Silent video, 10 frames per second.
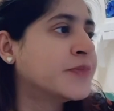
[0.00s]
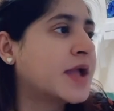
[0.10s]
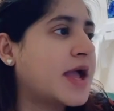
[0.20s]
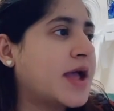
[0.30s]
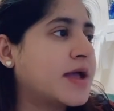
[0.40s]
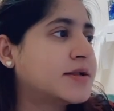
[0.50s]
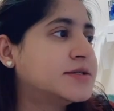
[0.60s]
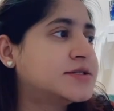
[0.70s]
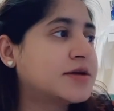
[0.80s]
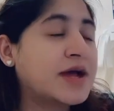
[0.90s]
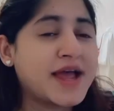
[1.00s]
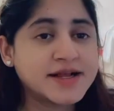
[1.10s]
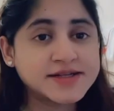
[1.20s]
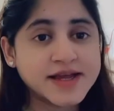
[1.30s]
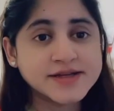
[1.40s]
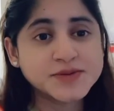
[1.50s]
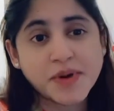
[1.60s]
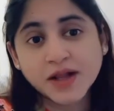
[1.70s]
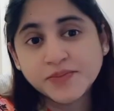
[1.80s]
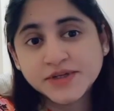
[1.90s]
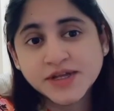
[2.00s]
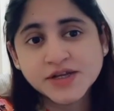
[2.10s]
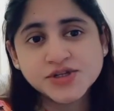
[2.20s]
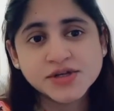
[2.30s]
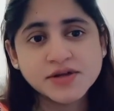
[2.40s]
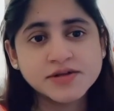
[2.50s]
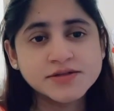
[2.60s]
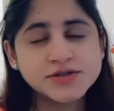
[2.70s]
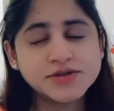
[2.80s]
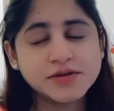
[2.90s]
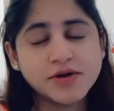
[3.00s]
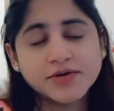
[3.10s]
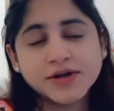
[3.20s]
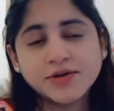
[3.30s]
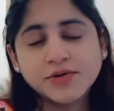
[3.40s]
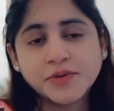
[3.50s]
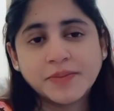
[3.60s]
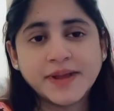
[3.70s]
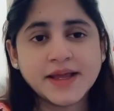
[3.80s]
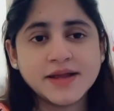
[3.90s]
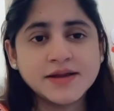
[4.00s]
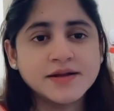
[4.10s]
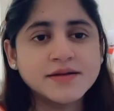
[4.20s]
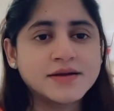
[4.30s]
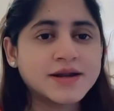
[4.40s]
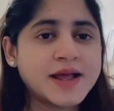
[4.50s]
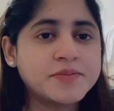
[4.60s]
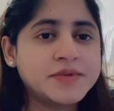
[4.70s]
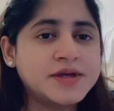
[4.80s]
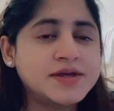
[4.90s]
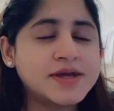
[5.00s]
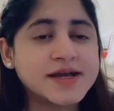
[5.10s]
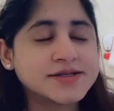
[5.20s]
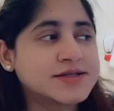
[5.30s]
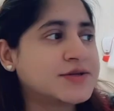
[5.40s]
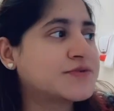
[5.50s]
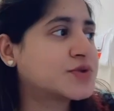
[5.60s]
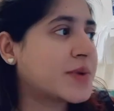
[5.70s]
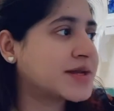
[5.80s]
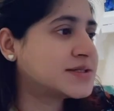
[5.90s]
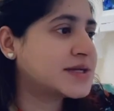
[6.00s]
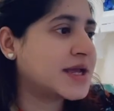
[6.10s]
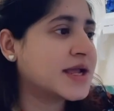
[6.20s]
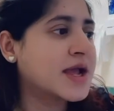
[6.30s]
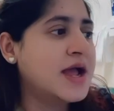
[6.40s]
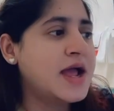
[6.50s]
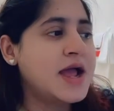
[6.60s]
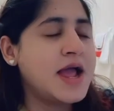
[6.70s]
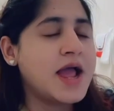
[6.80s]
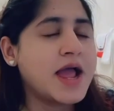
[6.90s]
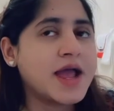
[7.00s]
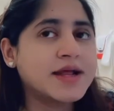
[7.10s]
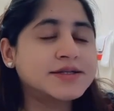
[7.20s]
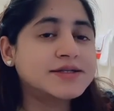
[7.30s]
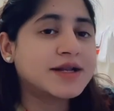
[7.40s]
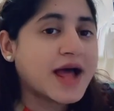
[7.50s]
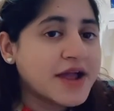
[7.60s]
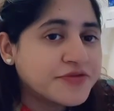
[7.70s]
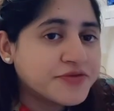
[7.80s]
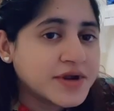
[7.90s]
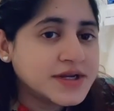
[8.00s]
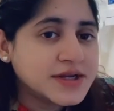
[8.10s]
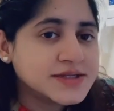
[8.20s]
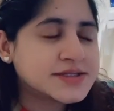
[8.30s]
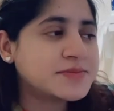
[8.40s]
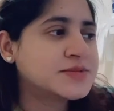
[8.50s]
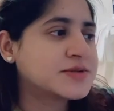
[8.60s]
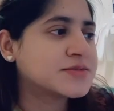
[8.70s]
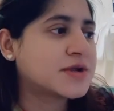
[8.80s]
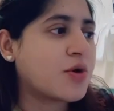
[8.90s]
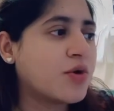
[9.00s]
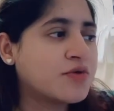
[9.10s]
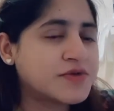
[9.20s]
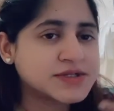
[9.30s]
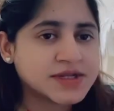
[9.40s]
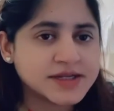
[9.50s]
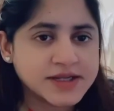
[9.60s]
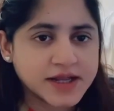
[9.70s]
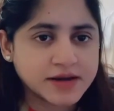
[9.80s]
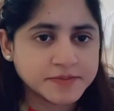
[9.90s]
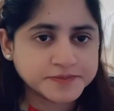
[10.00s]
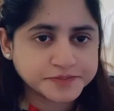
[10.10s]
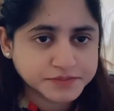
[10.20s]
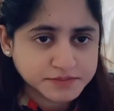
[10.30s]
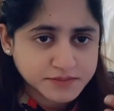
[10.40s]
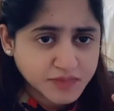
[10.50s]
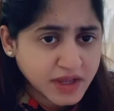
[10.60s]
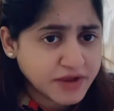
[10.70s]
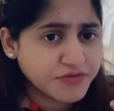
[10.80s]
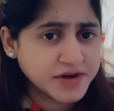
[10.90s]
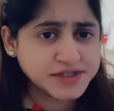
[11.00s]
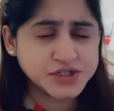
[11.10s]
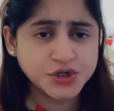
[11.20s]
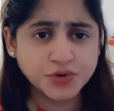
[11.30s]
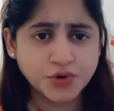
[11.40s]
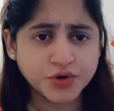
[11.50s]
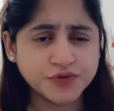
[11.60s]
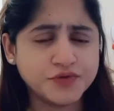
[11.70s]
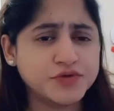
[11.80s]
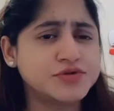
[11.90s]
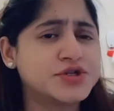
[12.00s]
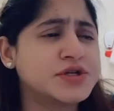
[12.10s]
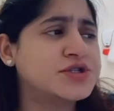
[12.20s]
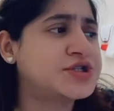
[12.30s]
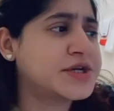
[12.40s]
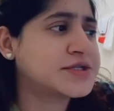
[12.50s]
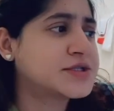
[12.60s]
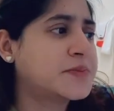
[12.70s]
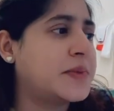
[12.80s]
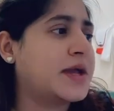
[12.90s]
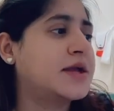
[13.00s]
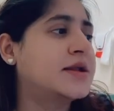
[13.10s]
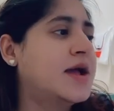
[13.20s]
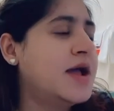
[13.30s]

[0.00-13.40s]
And headaches, palpitations, you're gonna look pale, clammy, excessive sweating, and life-threatening symptoms are all of a sudden. If there is new confusion, chest pain,